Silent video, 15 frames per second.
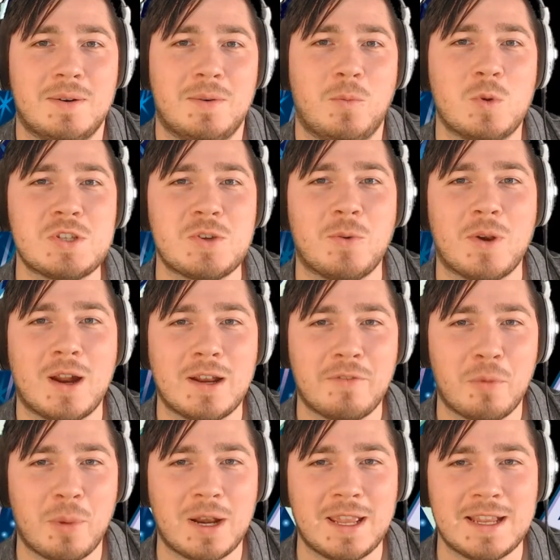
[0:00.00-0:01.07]
What's going on,
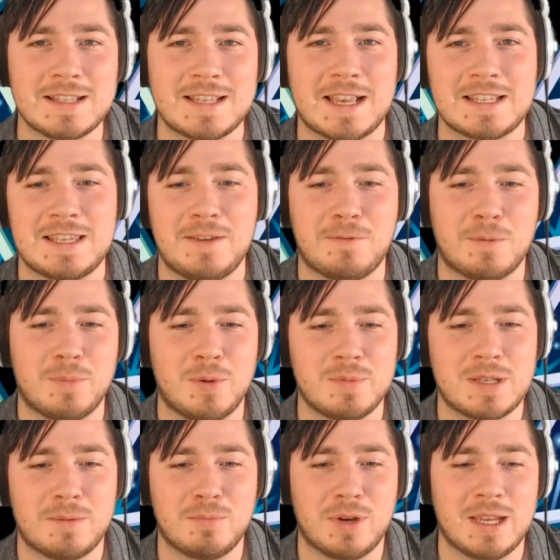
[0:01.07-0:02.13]
everybody? It's Eski from
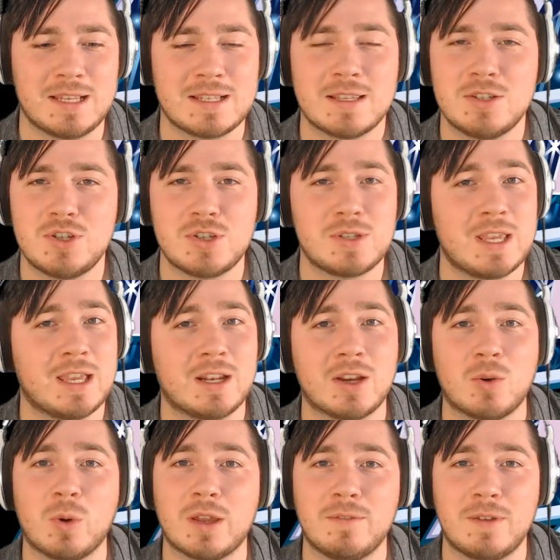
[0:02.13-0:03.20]
Boomtown Breaks. Just taking a
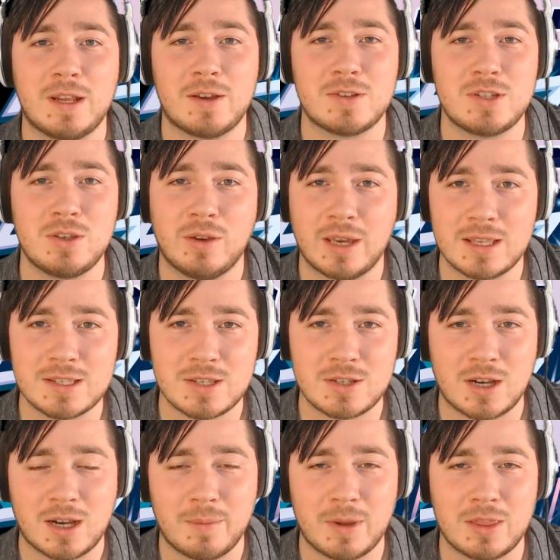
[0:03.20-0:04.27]
quick video to you guys to
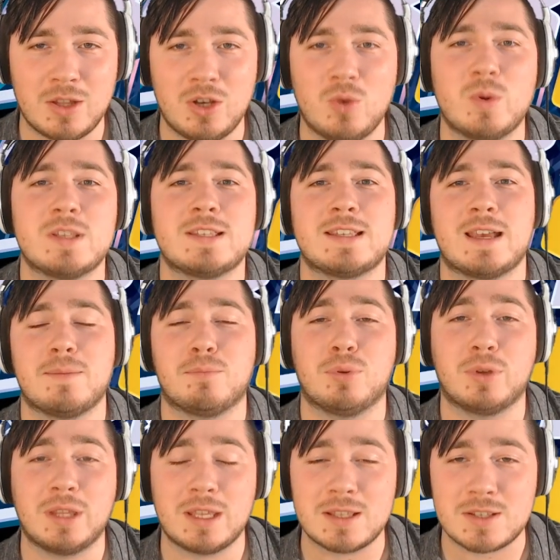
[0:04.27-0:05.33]
talk about the newest set,
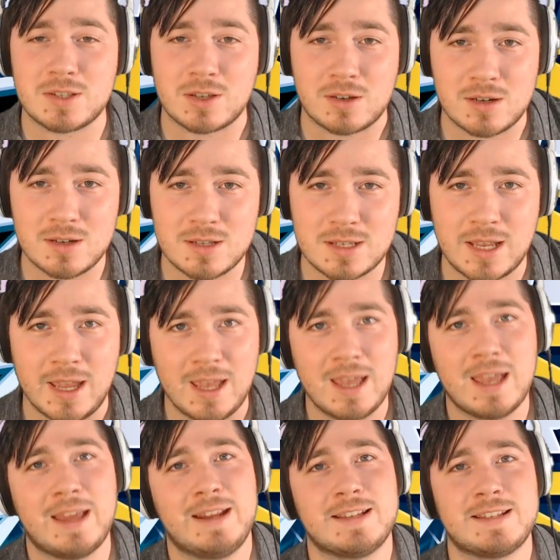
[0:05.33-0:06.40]
Brilliant Stars.
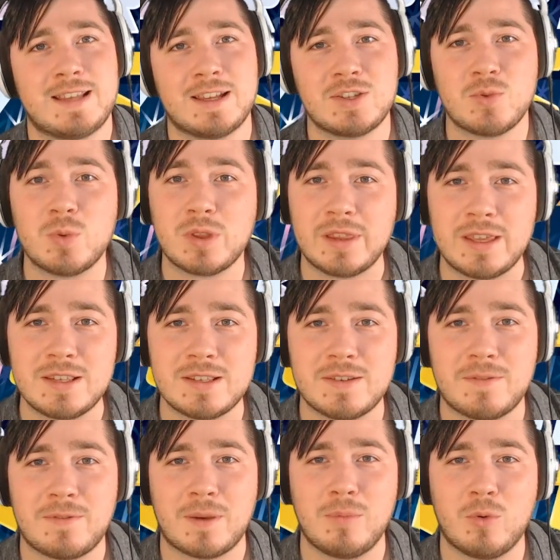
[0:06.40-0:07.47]
It is set to release
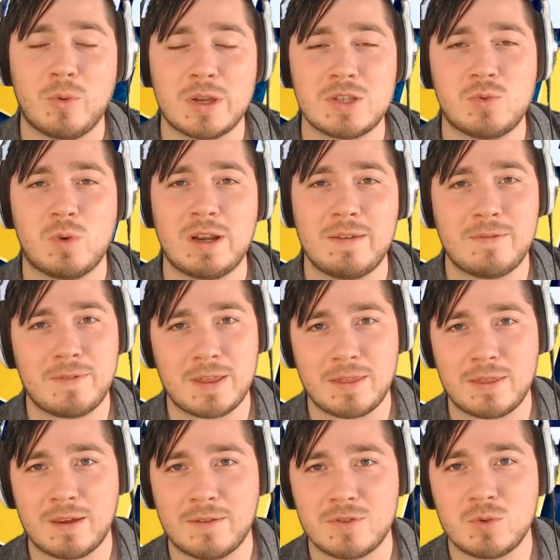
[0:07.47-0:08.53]
February
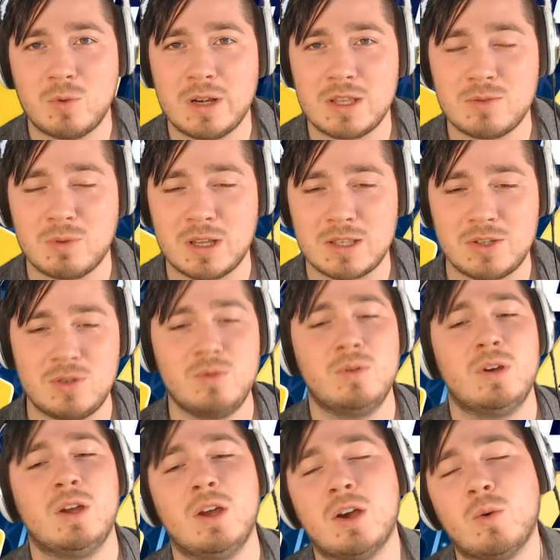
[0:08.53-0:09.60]
25th of 2022.
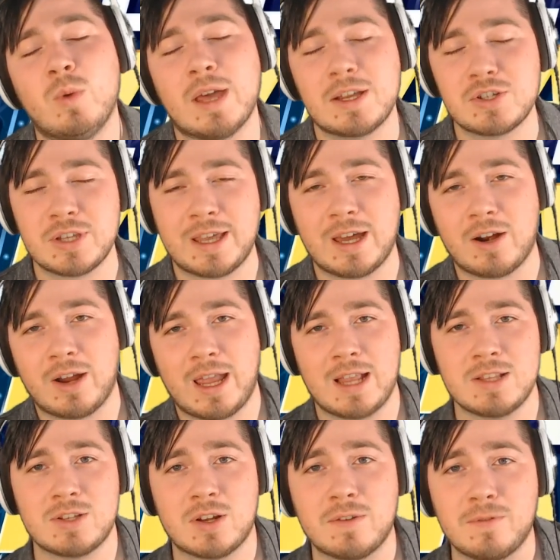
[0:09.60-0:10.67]
We actually got our
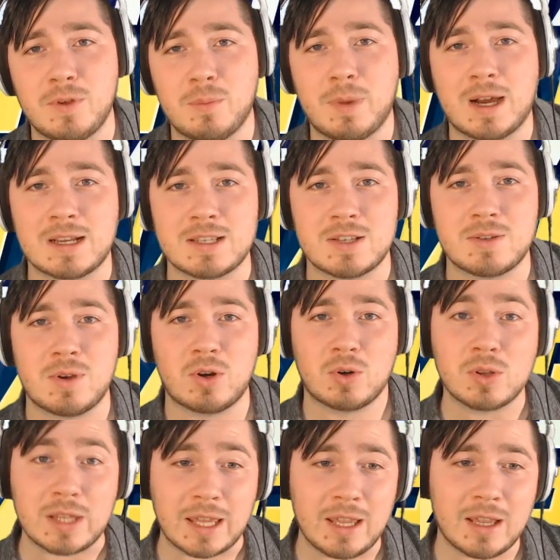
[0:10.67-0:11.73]
hands on a few boxes
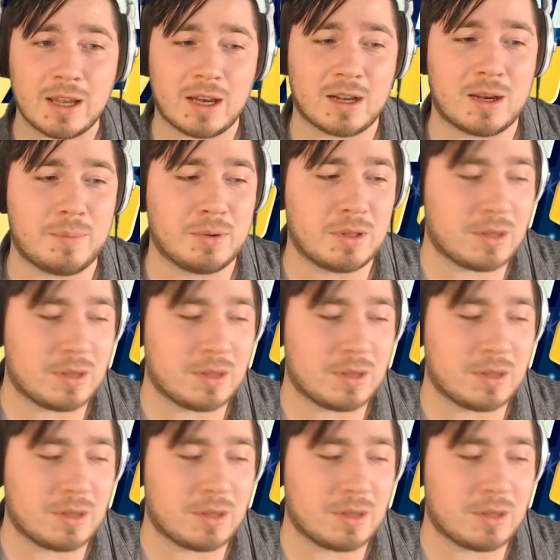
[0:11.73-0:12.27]
early, a couple of the